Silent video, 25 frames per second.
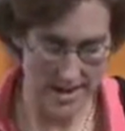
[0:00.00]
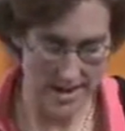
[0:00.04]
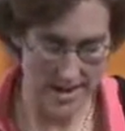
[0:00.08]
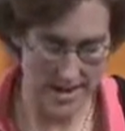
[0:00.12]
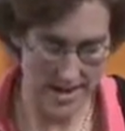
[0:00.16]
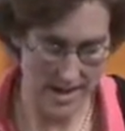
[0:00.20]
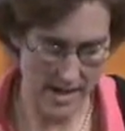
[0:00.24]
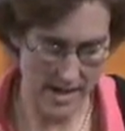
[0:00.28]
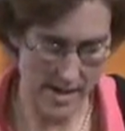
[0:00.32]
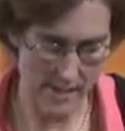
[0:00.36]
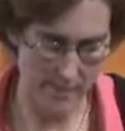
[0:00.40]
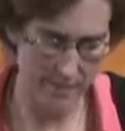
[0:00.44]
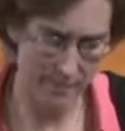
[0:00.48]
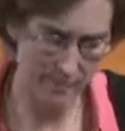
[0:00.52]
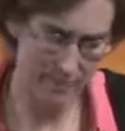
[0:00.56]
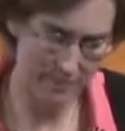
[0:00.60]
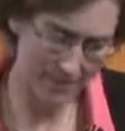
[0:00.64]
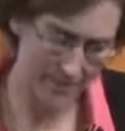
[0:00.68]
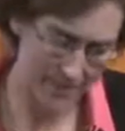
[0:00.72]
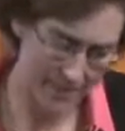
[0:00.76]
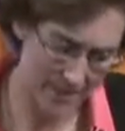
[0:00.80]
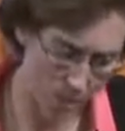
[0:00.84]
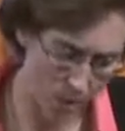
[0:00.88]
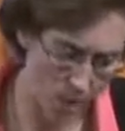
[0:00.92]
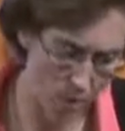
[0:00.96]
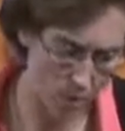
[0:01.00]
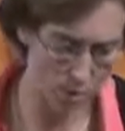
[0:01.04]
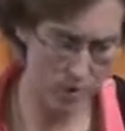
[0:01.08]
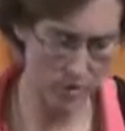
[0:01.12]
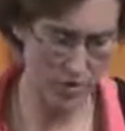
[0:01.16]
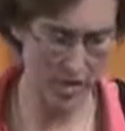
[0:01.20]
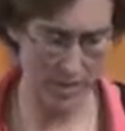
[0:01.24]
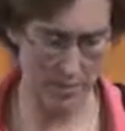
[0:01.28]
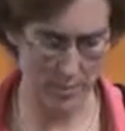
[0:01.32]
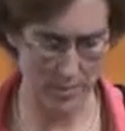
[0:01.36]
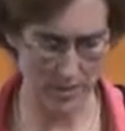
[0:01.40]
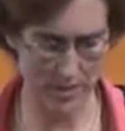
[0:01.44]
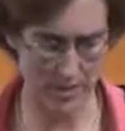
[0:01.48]
the whole
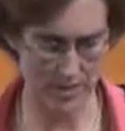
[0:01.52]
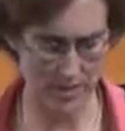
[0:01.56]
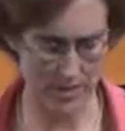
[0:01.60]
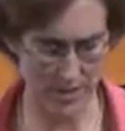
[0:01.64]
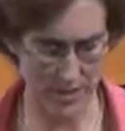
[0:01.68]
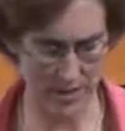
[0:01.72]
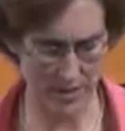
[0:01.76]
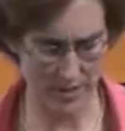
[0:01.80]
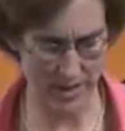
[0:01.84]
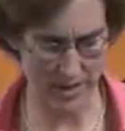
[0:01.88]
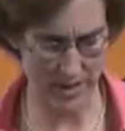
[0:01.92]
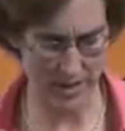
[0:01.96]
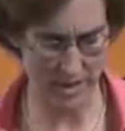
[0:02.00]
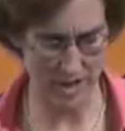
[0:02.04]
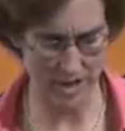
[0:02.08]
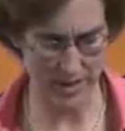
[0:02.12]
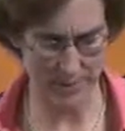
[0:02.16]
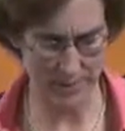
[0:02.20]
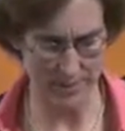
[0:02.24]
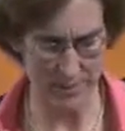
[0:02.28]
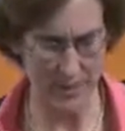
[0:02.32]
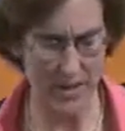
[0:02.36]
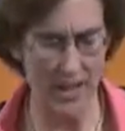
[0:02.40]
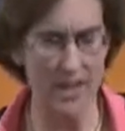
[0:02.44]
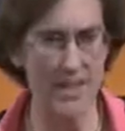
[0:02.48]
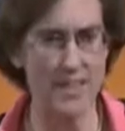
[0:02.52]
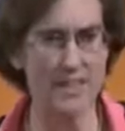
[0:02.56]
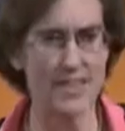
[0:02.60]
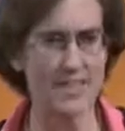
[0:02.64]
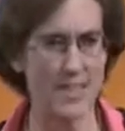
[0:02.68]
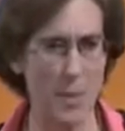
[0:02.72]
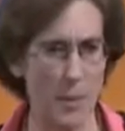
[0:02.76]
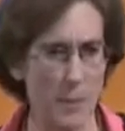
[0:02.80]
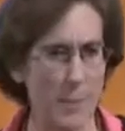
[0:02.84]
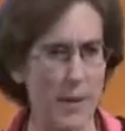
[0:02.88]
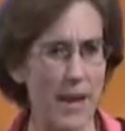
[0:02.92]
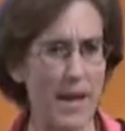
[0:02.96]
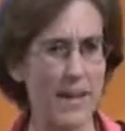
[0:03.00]
tribal confederation.
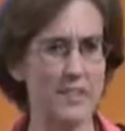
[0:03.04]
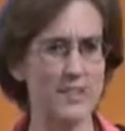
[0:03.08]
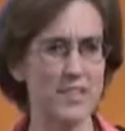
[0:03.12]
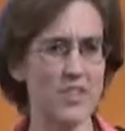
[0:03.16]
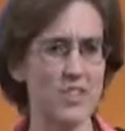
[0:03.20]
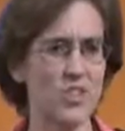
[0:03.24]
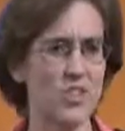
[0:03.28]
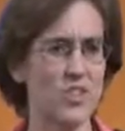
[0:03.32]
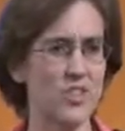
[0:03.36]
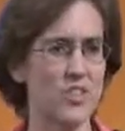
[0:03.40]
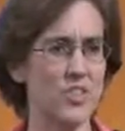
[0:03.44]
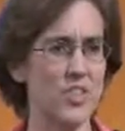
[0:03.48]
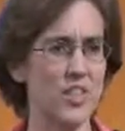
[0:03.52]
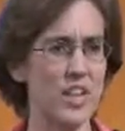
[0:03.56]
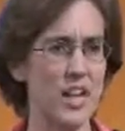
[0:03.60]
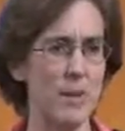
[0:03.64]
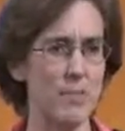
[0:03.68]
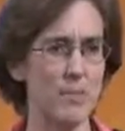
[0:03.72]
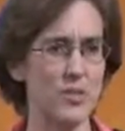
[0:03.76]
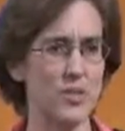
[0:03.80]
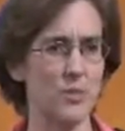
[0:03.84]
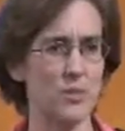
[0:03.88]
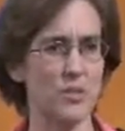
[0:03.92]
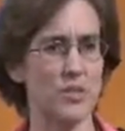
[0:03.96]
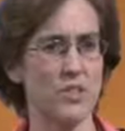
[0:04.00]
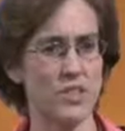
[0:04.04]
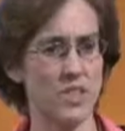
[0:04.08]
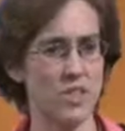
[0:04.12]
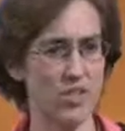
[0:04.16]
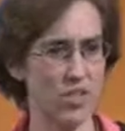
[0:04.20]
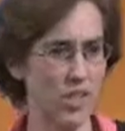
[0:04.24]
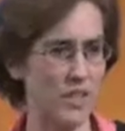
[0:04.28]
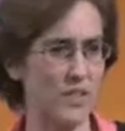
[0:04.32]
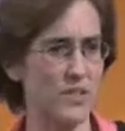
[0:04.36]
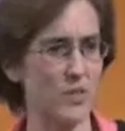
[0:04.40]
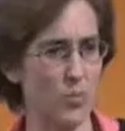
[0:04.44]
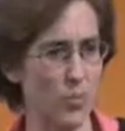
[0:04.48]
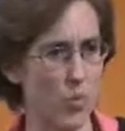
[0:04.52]
Some passages in Amos would
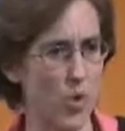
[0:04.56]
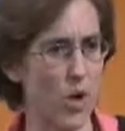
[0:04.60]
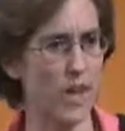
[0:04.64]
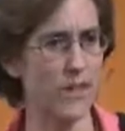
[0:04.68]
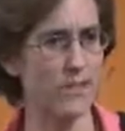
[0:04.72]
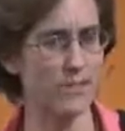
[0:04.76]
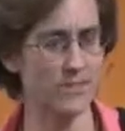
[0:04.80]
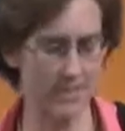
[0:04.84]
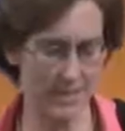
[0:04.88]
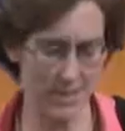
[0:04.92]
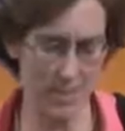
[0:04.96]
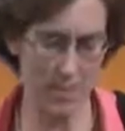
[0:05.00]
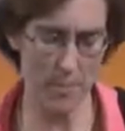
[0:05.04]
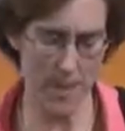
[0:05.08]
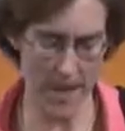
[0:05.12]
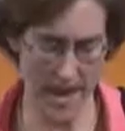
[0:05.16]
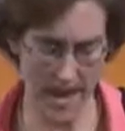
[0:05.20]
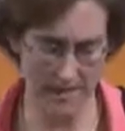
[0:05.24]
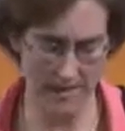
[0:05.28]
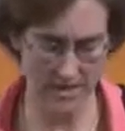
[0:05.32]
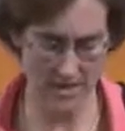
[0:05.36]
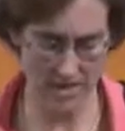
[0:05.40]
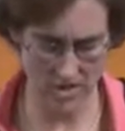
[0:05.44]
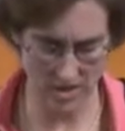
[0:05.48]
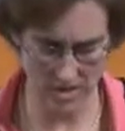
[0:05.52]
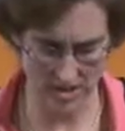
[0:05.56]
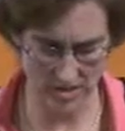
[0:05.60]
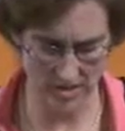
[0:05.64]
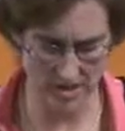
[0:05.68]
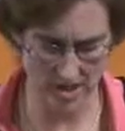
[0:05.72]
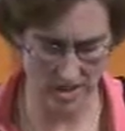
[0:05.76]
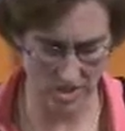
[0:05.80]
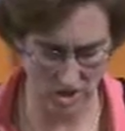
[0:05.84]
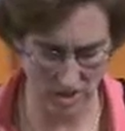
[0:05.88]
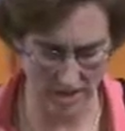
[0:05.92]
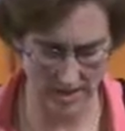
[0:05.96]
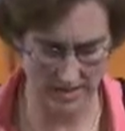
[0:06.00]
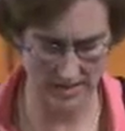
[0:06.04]
suggest one, some passages
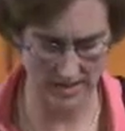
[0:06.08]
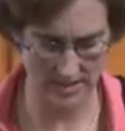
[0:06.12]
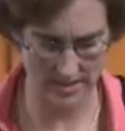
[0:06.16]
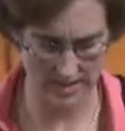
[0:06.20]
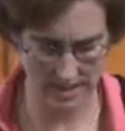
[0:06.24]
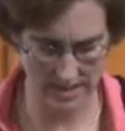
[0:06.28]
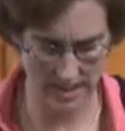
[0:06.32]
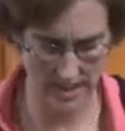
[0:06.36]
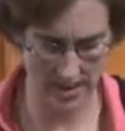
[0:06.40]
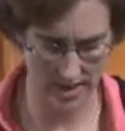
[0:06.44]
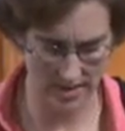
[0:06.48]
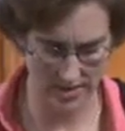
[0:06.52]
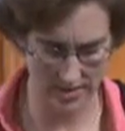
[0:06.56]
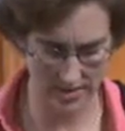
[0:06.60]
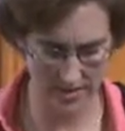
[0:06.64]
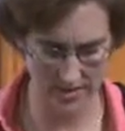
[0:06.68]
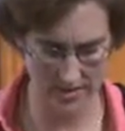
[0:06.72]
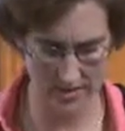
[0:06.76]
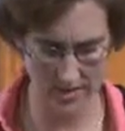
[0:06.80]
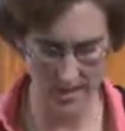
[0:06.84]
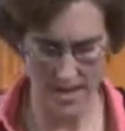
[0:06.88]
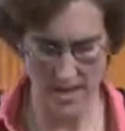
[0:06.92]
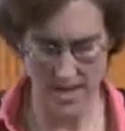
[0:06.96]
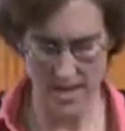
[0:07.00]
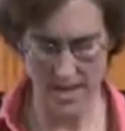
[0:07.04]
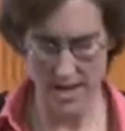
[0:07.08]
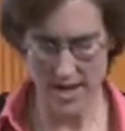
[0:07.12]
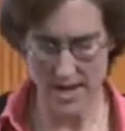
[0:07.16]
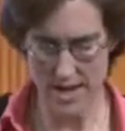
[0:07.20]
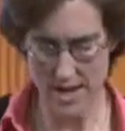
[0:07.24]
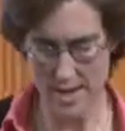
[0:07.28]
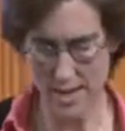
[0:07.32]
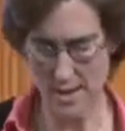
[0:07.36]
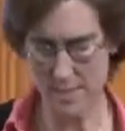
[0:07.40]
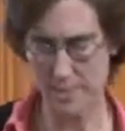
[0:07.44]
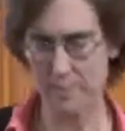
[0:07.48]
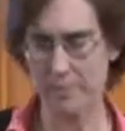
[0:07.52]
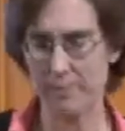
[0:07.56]
suggest the other.
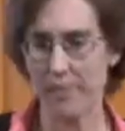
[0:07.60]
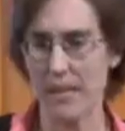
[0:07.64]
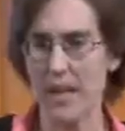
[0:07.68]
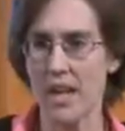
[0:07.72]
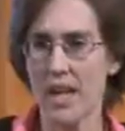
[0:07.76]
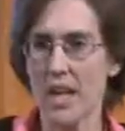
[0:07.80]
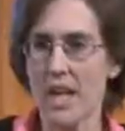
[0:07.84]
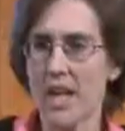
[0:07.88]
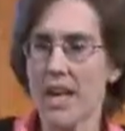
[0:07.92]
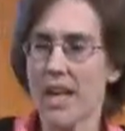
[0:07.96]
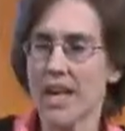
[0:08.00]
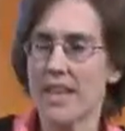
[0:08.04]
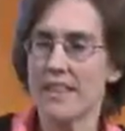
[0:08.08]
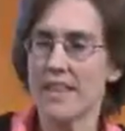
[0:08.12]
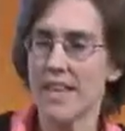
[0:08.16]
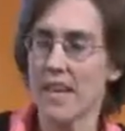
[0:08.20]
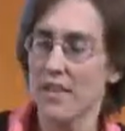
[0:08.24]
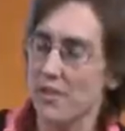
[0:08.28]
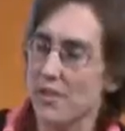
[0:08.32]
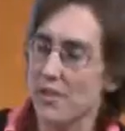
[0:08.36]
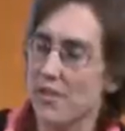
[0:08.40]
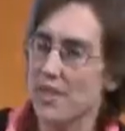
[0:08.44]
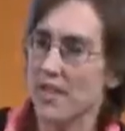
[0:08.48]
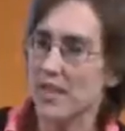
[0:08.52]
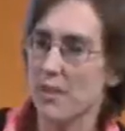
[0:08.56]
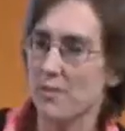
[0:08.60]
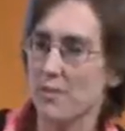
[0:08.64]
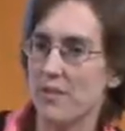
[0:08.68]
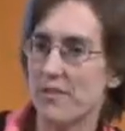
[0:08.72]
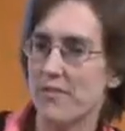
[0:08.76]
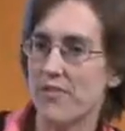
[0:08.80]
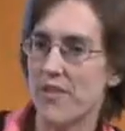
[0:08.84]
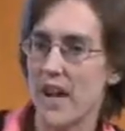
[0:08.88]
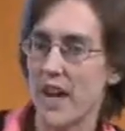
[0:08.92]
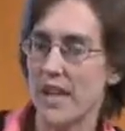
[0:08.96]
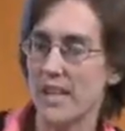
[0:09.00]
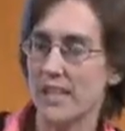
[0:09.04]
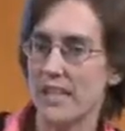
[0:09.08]
The other thing that we
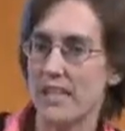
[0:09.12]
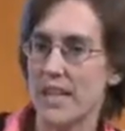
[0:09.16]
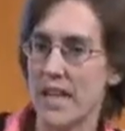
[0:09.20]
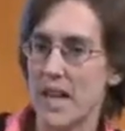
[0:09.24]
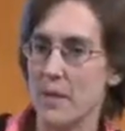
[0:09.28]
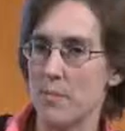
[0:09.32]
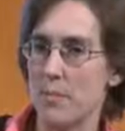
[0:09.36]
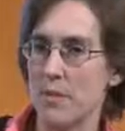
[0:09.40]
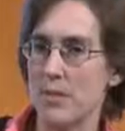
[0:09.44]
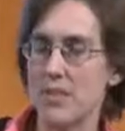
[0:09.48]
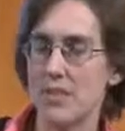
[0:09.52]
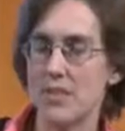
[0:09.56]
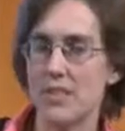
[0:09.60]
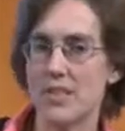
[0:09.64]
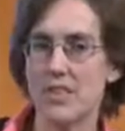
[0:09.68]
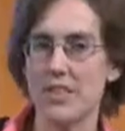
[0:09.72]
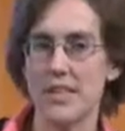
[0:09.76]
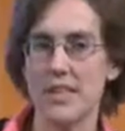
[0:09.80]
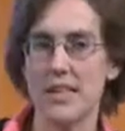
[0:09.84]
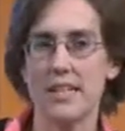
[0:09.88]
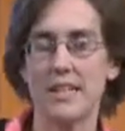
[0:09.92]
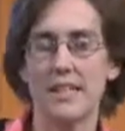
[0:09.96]
find in Amos